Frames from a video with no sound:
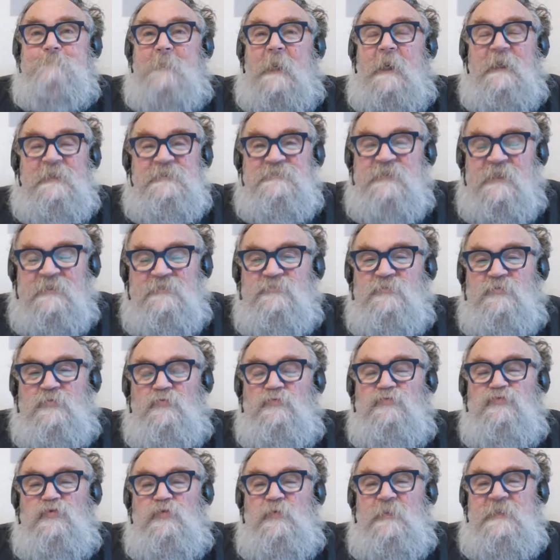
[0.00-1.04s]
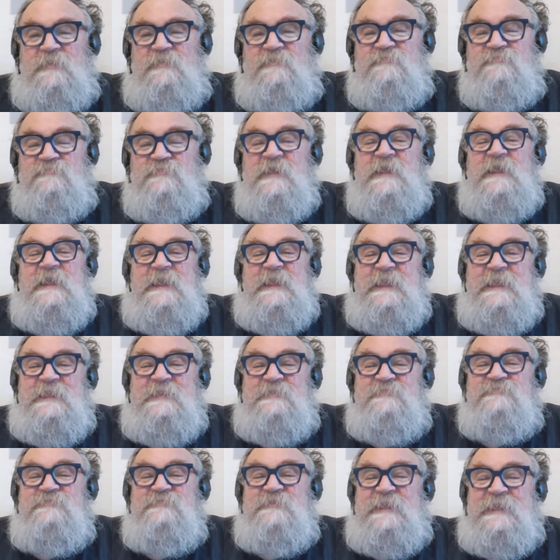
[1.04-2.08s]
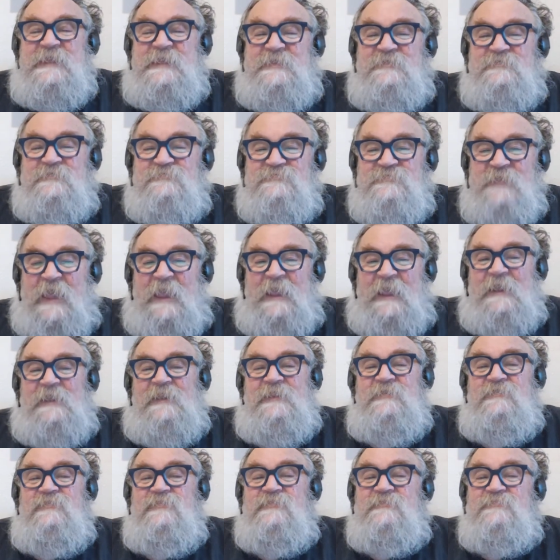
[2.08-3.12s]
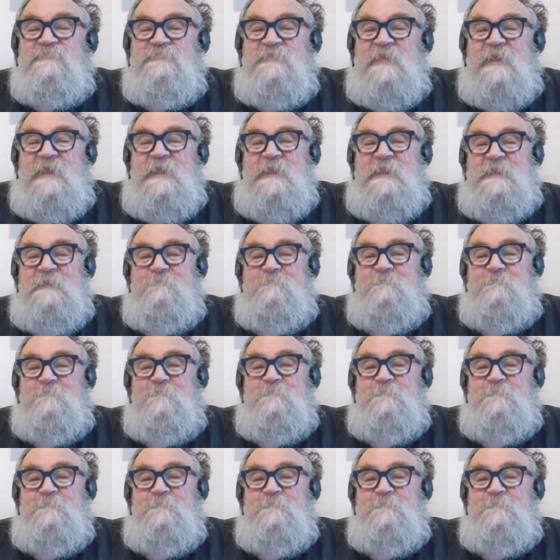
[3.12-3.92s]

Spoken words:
identical twins is exactly the same,